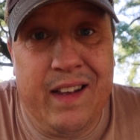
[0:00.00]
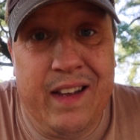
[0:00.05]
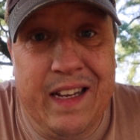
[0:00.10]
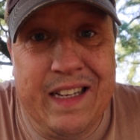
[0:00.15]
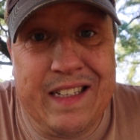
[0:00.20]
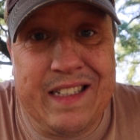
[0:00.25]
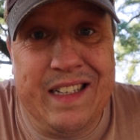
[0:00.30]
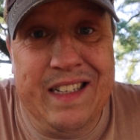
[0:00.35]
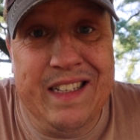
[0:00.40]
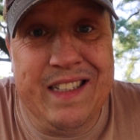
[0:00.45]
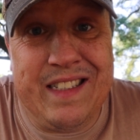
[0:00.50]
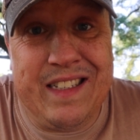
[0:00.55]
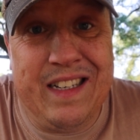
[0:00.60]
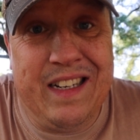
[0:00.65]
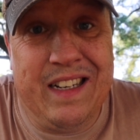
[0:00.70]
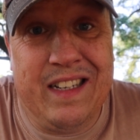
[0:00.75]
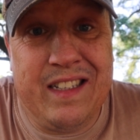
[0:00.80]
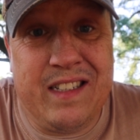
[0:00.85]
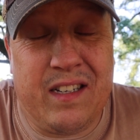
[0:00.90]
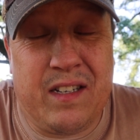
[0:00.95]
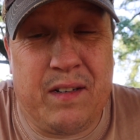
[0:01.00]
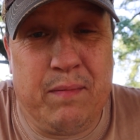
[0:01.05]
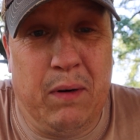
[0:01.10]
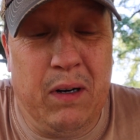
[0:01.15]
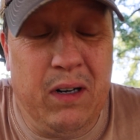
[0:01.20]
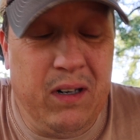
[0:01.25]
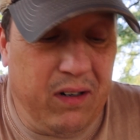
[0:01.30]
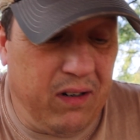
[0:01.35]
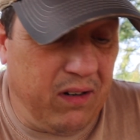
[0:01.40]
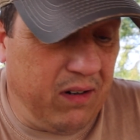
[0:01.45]
It's listed as a
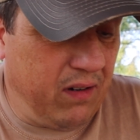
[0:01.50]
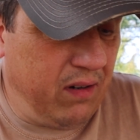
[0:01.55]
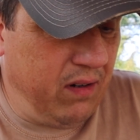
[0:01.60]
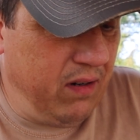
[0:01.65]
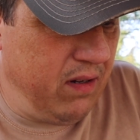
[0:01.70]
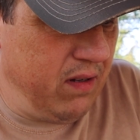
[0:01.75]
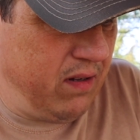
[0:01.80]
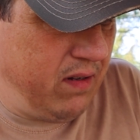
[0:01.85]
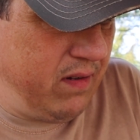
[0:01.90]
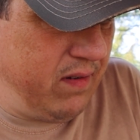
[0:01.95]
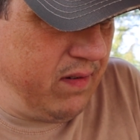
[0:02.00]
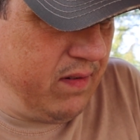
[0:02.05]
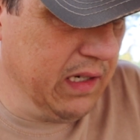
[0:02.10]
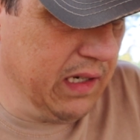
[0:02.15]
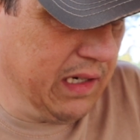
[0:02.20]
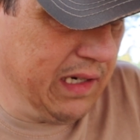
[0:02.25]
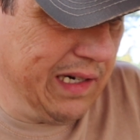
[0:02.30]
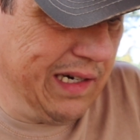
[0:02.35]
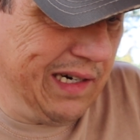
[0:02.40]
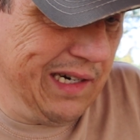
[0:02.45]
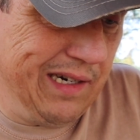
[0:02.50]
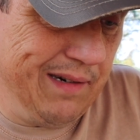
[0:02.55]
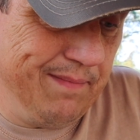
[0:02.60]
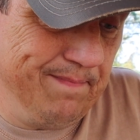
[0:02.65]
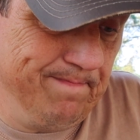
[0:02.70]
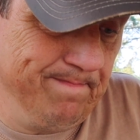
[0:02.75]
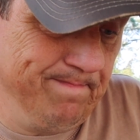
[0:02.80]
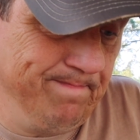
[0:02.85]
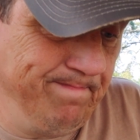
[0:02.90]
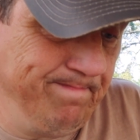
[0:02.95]
small. Um,